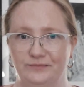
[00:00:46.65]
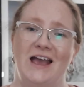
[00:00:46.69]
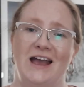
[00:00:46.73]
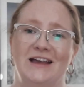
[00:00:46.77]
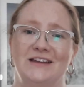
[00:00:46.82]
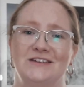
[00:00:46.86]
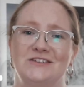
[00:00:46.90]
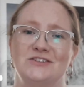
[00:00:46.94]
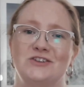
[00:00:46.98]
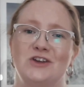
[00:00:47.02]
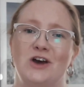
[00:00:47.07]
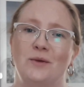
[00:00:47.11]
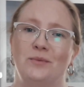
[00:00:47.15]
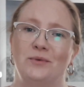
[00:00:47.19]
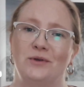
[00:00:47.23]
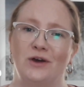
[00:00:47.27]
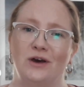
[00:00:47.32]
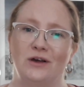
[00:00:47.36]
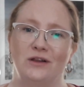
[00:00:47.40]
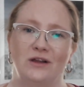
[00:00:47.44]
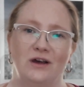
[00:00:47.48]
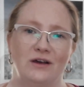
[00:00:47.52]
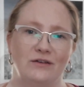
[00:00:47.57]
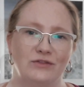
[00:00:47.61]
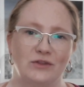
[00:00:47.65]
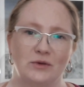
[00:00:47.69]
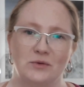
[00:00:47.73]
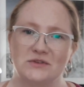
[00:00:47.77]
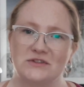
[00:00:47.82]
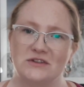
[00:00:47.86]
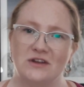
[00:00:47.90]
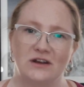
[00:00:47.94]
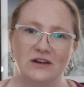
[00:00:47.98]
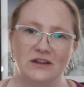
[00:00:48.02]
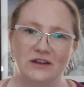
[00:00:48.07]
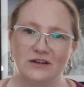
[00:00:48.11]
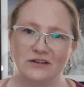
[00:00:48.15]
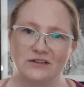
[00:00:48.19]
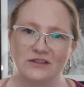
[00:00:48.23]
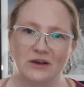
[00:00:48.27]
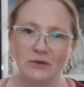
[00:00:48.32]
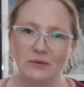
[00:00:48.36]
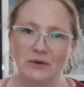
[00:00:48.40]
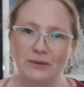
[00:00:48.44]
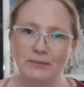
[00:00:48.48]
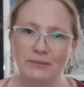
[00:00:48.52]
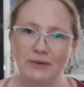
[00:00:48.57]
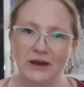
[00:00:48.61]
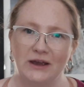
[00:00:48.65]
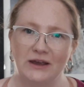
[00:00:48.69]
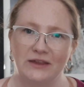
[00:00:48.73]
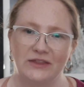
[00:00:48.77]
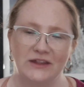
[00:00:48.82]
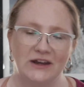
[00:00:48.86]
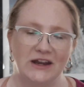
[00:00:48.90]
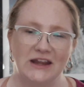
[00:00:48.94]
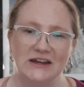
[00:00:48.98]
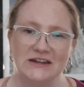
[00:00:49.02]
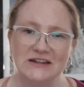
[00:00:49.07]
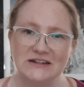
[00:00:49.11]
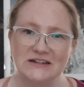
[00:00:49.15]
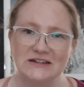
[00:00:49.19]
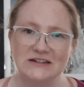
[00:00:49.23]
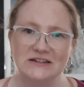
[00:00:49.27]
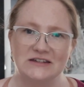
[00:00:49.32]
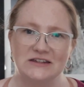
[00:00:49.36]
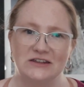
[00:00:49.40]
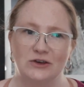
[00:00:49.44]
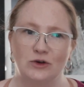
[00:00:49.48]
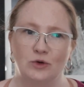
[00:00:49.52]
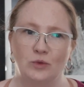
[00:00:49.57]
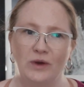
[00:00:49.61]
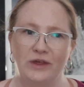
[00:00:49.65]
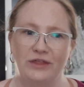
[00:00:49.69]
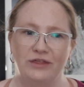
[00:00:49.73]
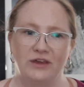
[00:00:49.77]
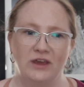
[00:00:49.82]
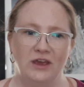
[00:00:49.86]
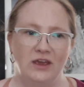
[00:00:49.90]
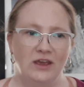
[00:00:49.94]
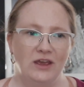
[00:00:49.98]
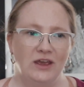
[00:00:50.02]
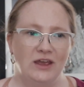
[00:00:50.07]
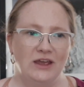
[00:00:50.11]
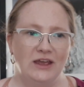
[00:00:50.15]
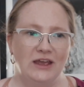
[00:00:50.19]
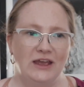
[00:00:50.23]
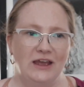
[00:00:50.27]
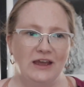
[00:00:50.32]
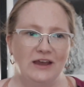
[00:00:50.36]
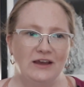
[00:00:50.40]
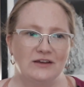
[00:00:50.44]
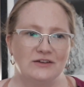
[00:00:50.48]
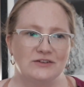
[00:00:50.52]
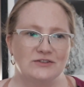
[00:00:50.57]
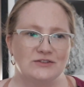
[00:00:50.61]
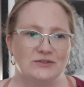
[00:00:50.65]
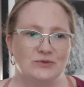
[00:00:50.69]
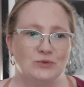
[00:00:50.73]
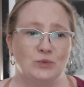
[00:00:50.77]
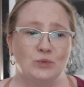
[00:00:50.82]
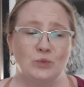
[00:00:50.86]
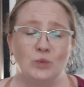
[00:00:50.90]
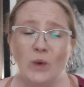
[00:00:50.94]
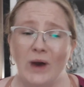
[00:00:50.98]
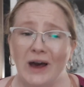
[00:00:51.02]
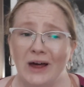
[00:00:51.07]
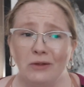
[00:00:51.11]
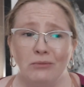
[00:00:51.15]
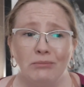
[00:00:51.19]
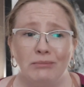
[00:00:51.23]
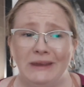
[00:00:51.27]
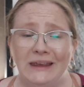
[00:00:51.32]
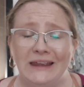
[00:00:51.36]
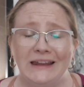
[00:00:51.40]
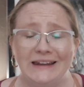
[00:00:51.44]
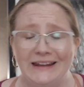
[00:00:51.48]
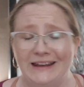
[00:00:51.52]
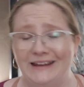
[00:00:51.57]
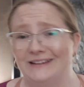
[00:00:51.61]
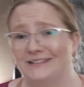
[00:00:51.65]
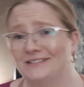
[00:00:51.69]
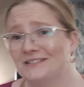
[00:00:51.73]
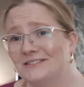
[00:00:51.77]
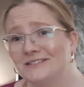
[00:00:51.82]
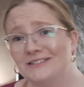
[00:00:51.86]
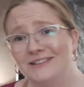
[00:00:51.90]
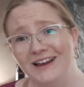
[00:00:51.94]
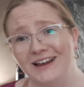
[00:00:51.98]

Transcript: And to top it all off, there was not a year that went by that I didn't deal with well-meaning,